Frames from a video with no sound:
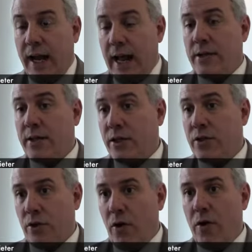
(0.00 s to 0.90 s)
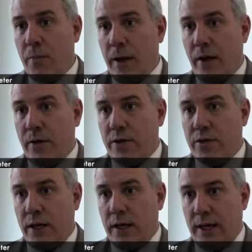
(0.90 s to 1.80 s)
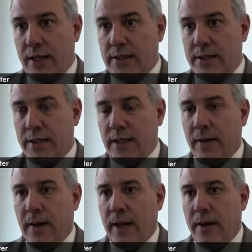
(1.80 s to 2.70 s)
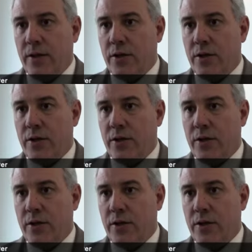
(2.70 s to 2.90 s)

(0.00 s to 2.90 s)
and actually solar powered streetlights.